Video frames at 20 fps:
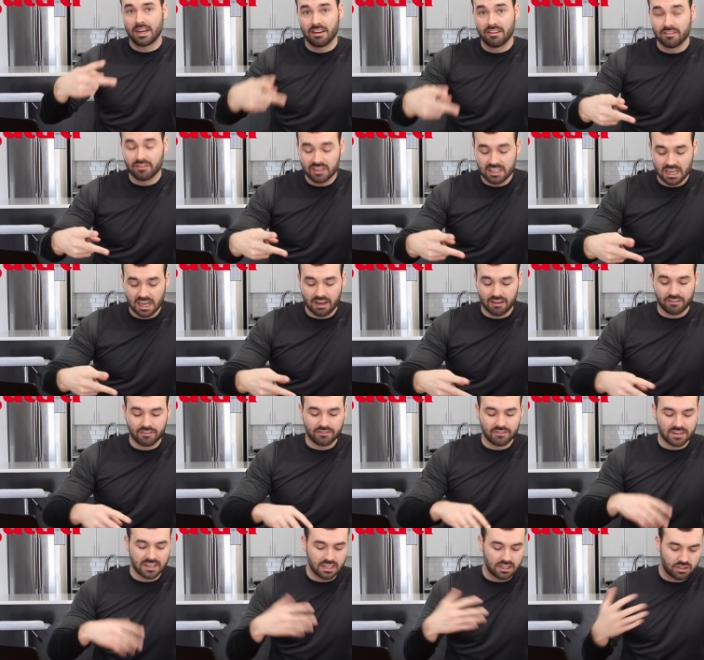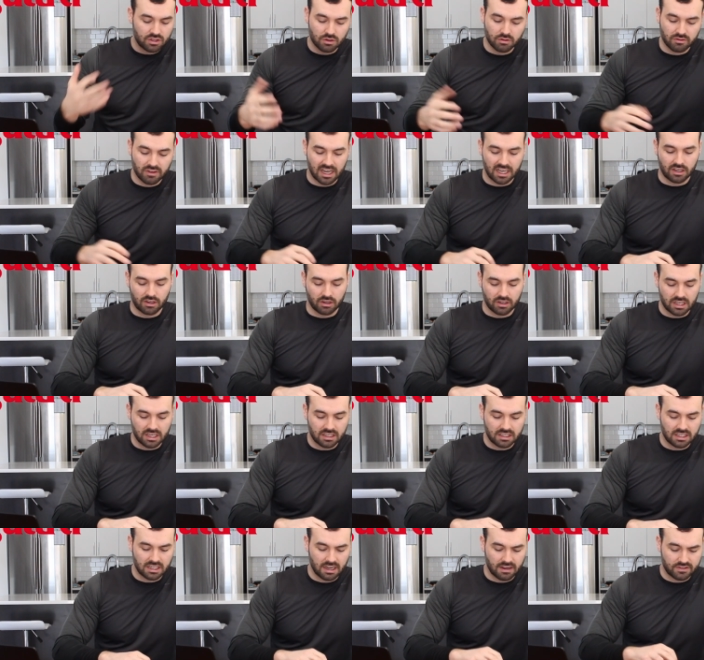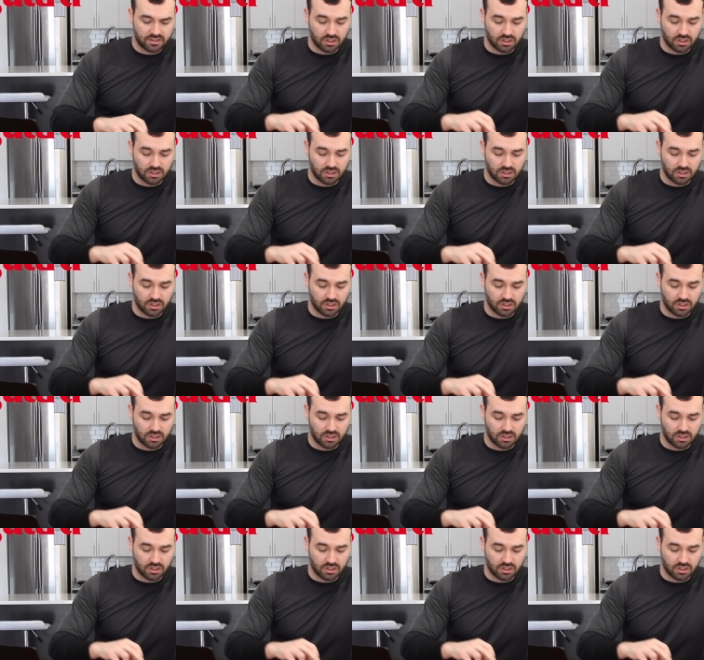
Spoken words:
and VFV, 2 Vanguard ETFs.